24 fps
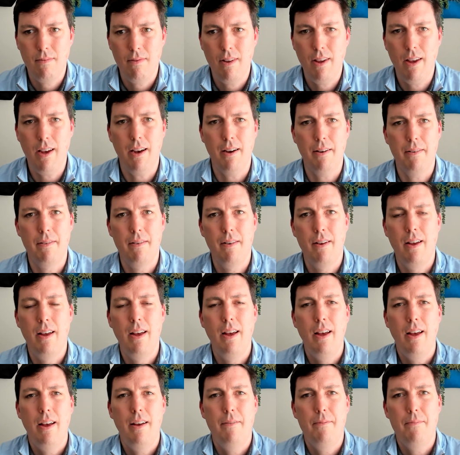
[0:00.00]
Yeah.
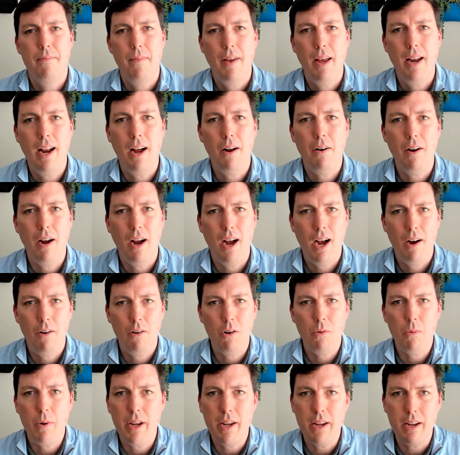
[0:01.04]
And how
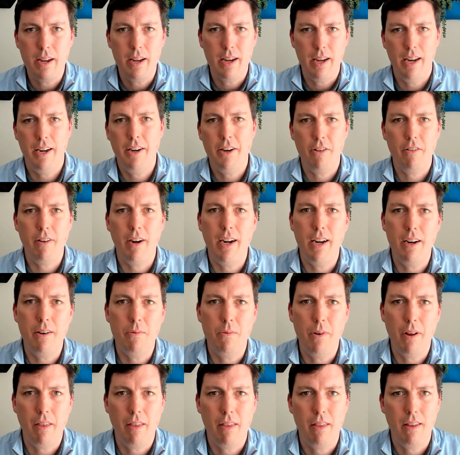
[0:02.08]
are we integrating
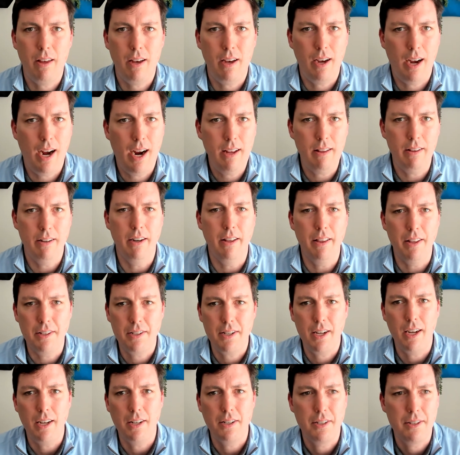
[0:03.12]
with Island in this
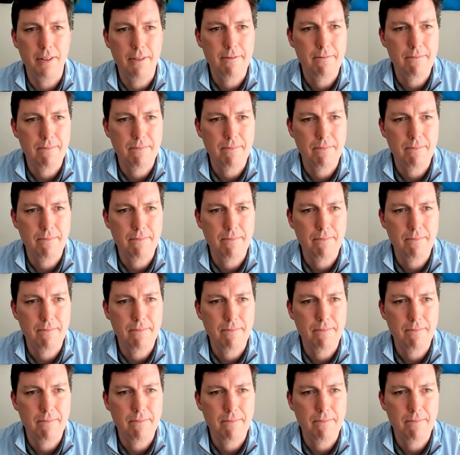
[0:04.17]
case?